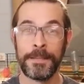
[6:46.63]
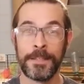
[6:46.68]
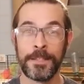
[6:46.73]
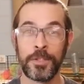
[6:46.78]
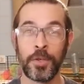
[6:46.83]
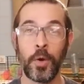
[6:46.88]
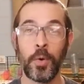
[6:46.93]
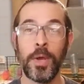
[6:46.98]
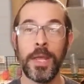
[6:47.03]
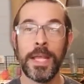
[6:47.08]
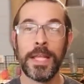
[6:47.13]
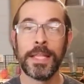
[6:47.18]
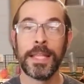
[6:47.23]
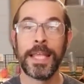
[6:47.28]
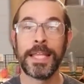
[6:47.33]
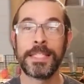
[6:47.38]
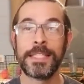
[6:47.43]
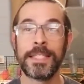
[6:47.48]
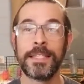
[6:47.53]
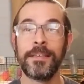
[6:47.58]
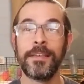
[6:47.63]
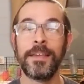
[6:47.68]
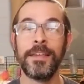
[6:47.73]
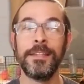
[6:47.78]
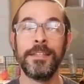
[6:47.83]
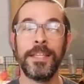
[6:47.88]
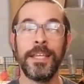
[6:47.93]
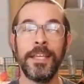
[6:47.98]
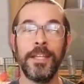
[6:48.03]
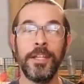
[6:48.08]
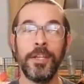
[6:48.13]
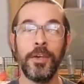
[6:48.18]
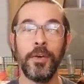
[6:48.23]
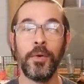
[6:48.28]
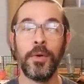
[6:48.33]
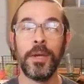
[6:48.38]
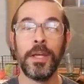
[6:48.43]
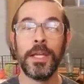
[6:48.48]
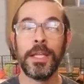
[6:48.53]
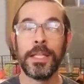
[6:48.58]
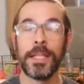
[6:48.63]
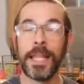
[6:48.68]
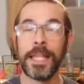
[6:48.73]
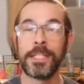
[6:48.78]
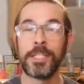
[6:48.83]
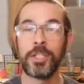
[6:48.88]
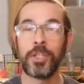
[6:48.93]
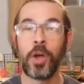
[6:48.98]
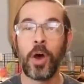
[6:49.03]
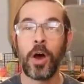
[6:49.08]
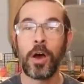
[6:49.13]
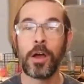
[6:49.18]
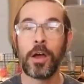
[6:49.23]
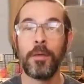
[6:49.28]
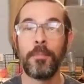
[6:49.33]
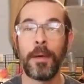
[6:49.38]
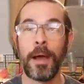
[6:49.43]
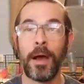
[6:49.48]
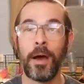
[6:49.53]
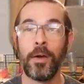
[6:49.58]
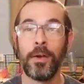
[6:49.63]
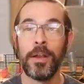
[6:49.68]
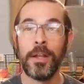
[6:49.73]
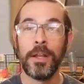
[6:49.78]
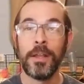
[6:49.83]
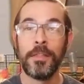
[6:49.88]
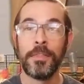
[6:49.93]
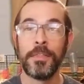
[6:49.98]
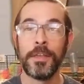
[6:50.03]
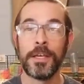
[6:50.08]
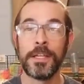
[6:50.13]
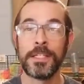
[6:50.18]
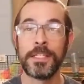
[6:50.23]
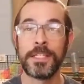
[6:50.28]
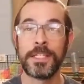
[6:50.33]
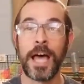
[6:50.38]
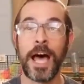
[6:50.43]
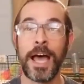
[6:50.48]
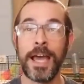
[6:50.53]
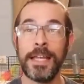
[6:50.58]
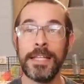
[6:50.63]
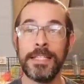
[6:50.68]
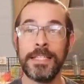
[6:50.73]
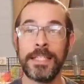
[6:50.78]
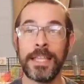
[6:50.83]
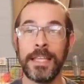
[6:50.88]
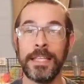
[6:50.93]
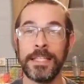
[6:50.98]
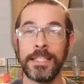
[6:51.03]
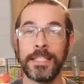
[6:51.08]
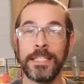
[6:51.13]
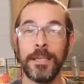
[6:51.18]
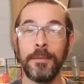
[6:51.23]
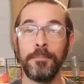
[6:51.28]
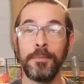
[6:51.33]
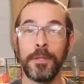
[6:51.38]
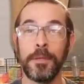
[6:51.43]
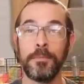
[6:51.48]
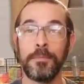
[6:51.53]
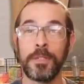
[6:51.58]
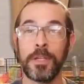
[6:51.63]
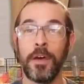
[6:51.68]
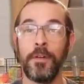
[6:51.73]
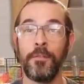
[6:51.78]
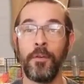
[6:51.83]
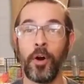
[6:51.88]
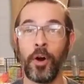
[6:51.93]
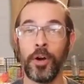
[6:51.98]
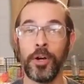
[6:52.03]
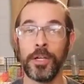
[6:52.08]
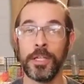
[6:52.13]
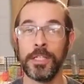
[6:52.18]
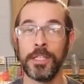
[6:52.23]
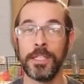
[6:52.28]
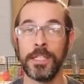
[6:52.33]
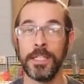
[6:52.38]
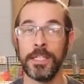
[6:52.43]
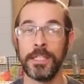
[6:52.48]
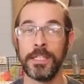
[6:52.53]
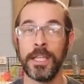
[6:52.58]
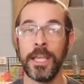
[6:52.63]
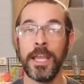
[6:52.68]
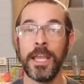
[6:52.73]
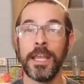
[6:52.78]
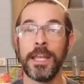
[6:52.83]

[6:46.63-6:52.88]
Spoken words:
So let's continue. Let's talk about the signs and symptoms of heart disease.